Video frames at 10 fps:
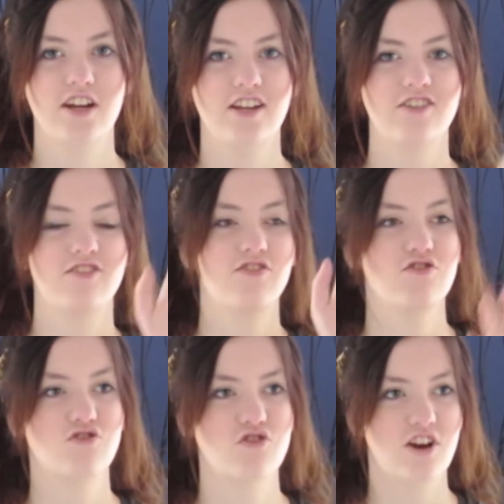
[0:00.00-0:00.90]

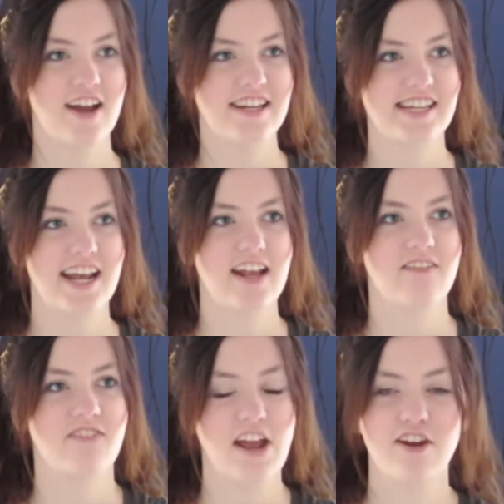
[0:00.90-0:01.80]
and try to take
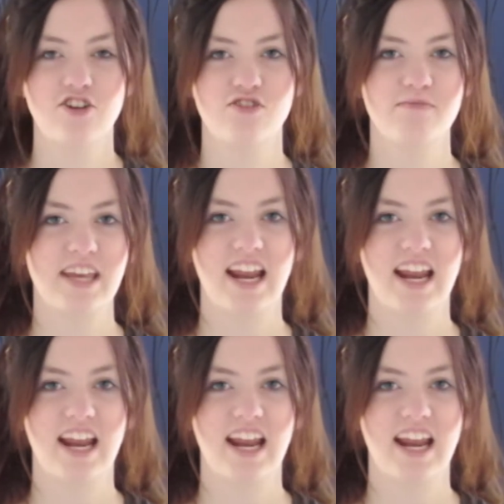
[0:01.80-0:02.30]
advantage of me,